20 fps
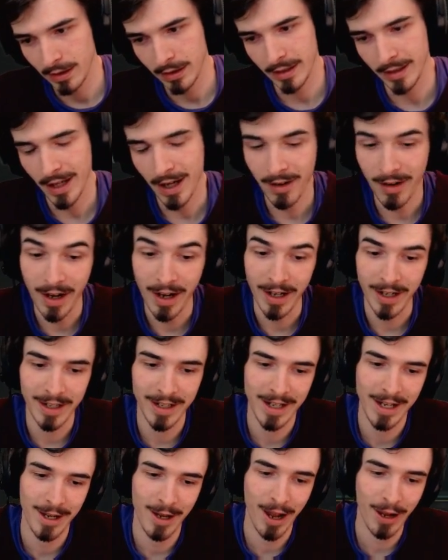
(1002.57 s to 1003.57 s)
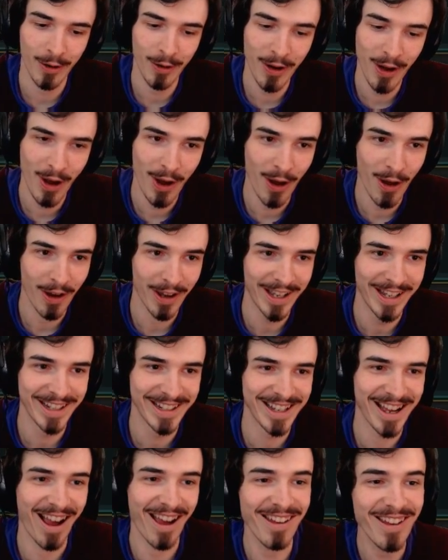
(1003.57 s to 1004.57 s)
Alright, I got
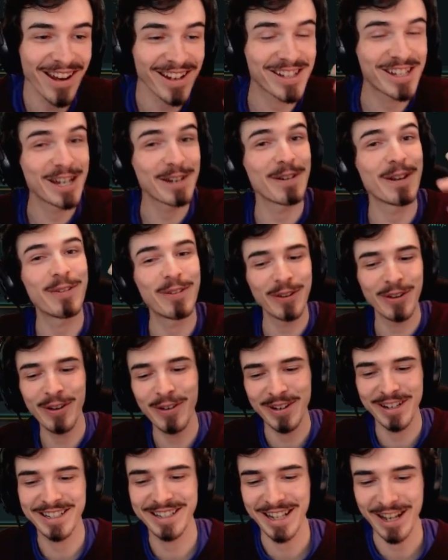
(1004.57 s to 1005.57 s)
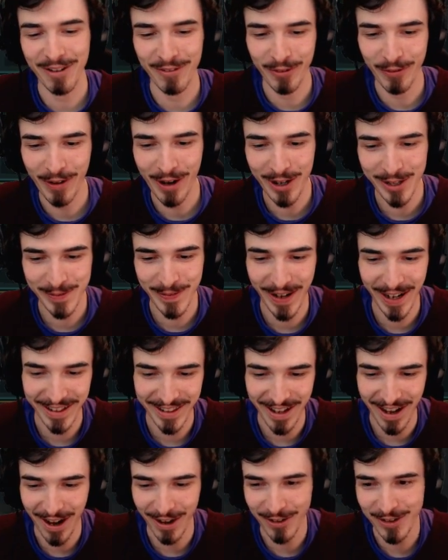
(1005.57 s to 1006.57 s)
her. I like chip. If you notice there, the way I was playing
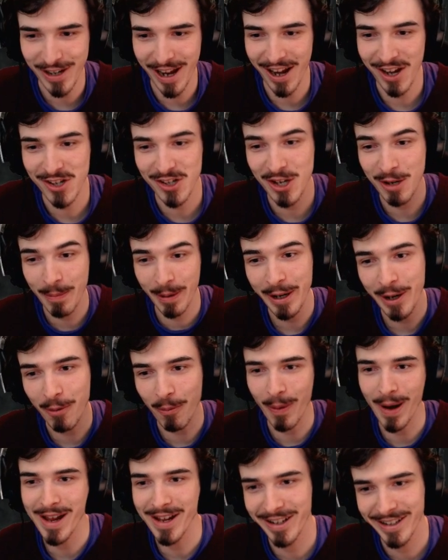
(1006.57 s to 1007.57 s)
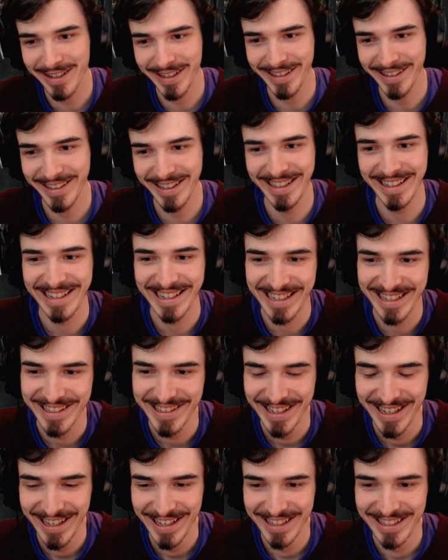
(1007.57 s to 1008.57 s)
that, I was like chipping away at her.
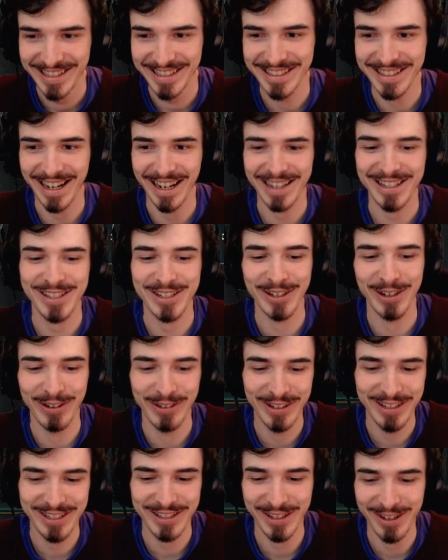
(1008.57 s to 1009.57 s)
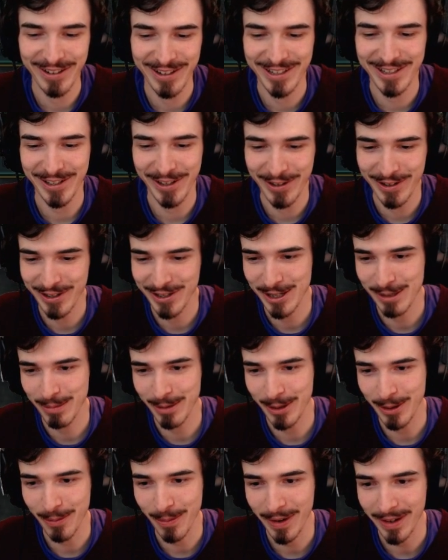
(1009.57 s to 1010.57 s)
Just like slowly
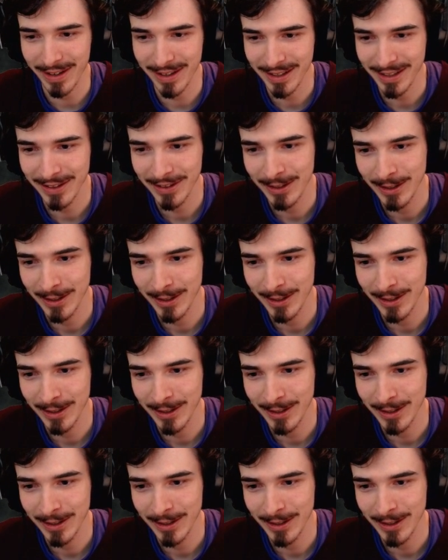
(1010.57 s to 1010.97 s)
chipping away.